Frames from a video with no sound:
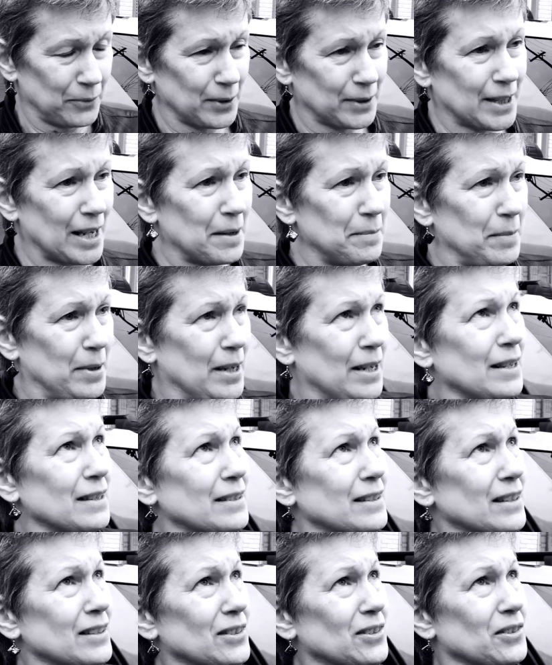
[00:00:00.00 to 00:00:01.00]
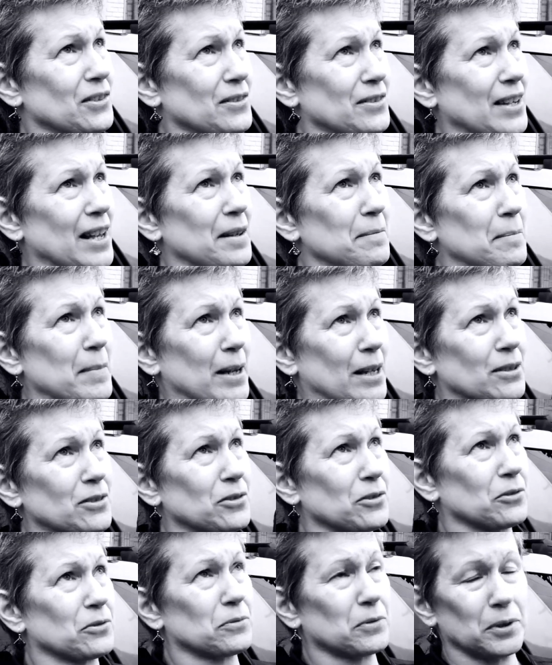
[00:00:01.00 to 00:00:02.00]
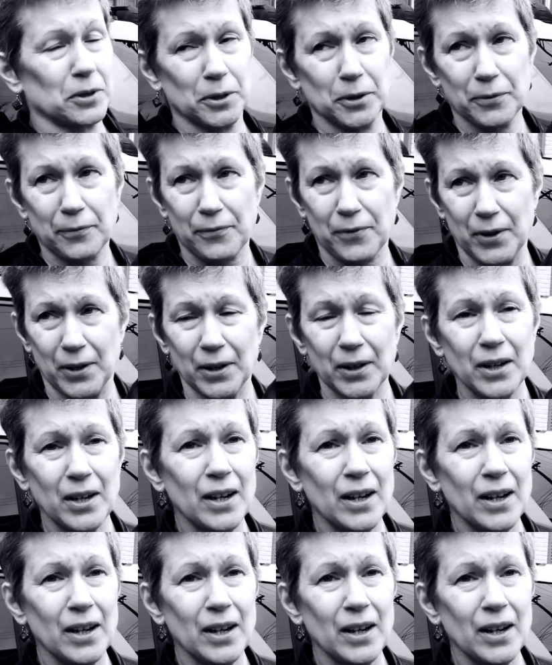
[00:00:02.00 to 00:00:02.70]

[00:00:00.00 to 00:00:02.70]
What that means is there's that mansard roof, the